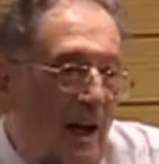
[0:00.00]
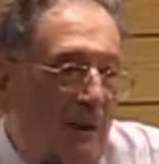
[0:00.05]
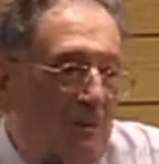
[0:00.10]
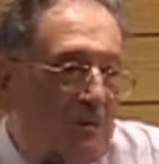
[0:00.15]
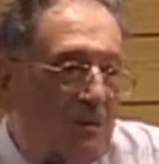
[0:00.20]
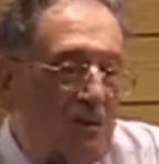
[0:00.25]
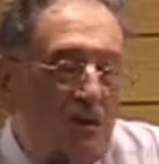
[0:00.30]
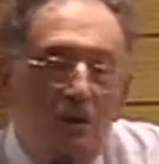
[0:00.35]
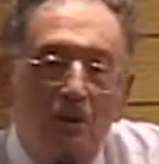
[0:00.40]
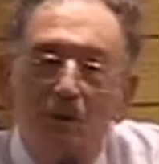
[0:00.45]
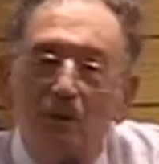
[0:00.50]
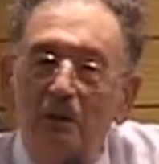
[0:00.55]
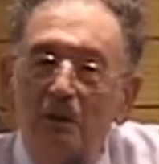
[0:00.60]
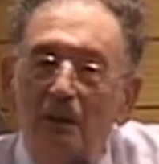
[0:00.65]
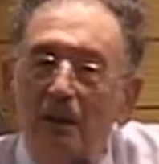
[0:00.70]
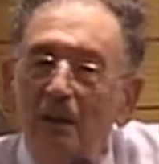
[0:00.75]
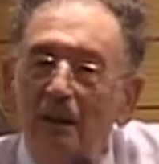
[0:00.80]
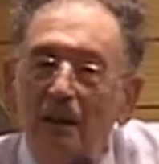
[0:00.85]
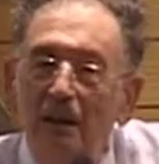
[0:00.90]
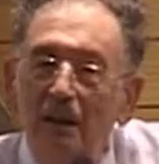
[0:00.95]

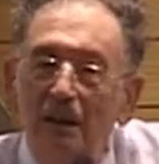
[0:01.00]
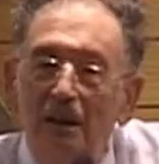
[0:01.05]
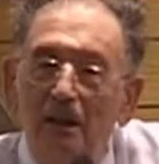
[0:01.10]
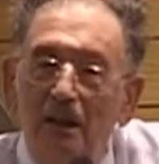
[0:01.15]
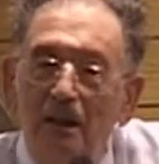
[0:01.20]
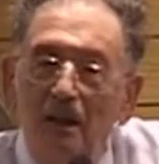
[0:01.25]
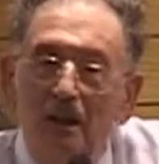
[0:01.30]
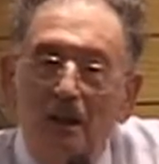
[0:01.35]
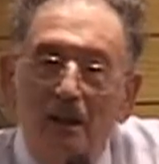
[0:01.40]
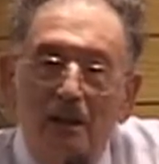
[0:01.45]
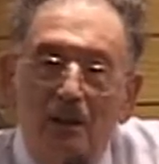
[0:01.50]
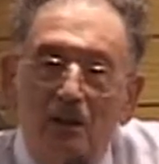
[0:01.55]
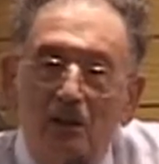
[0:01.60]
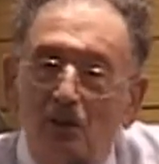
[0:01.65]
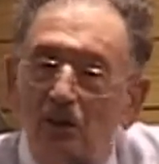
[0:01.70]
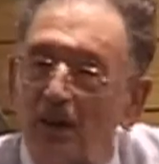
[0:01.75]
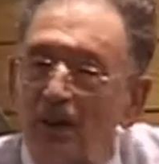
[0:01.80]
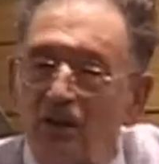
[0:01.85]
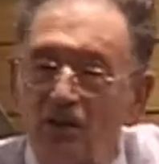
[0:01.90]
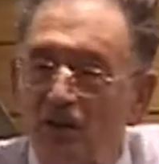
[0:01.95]
absolutely
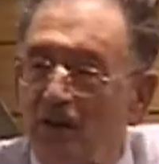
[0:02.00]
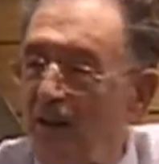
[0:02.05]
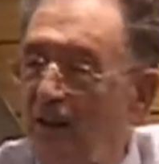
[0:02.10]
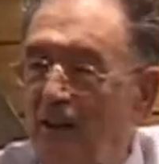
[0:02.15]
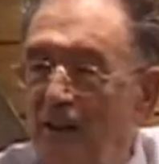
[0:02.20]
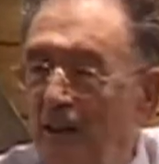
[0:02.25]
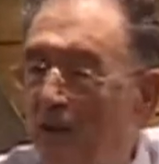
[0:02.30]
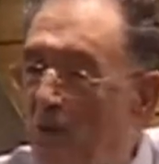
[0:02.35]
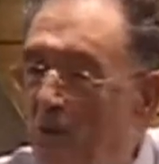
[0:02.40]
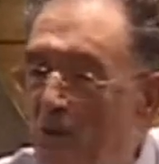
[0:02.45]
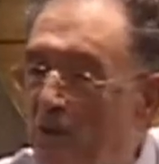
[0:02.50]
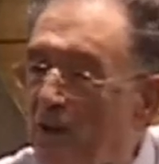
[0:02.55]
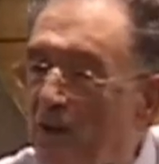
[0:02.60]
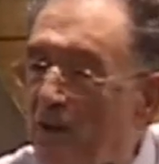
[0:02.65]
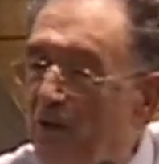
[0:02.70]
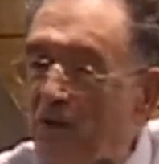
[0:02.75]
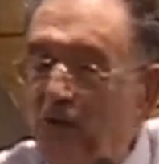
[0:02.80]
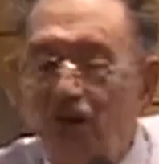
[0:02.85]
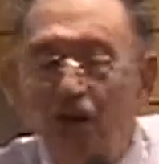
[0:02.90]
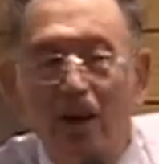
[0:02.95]
crazy
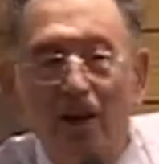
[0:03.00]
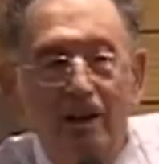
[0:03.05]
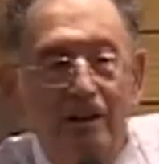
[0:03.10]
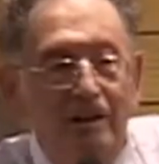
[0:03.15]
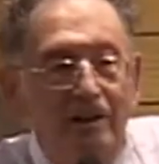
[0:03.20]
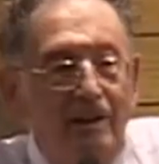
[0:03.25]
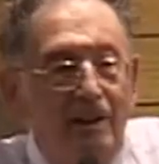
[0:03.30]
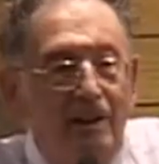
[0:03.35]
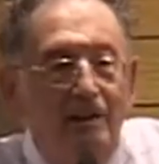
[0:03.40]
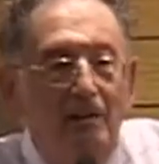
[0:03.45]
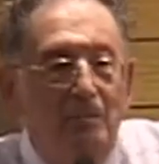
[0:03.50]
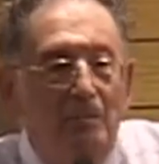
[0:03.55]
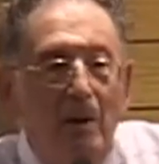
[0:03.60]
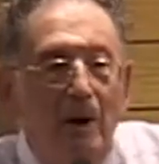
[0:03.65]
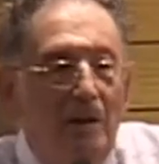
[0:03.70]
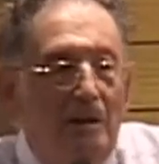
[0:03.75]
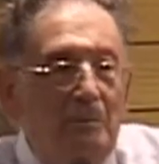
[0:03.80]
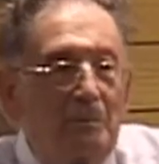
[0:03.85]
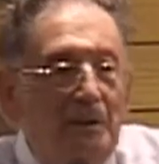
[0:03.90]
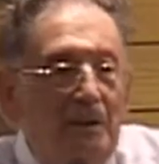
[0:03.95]
illusions I think
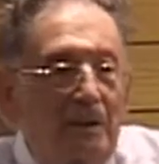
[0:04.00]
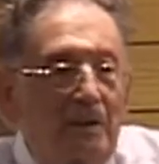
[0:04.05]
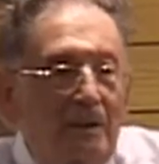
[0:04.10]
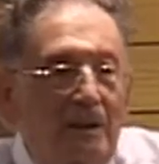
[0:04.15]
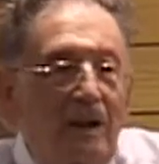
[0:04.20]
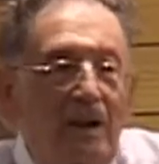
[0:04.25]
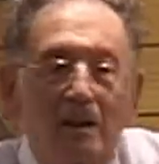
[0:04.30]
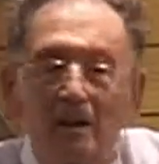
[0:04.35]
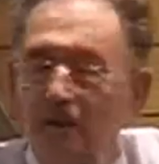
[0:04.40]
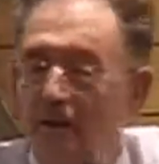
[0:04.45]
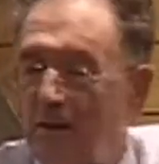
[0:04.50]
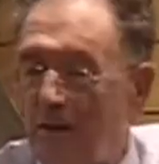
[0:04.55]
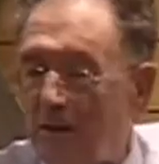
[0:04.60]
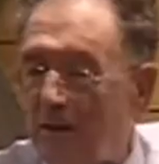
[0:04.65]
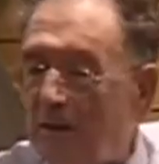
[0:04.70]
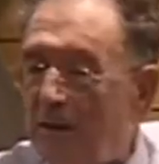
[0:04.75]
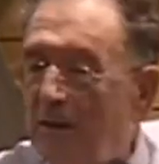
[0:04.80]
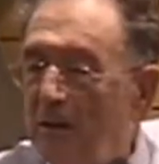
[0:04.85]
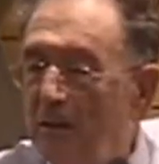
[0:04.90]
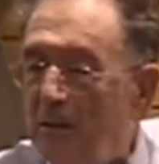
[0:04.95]
might be the
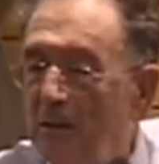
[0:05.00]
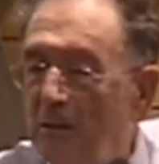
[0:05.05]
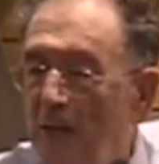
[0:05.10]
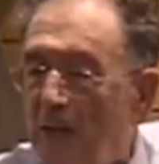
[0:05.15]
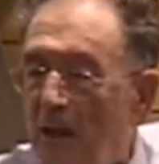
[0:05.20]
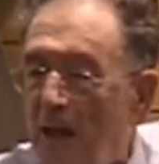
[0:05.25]
answers.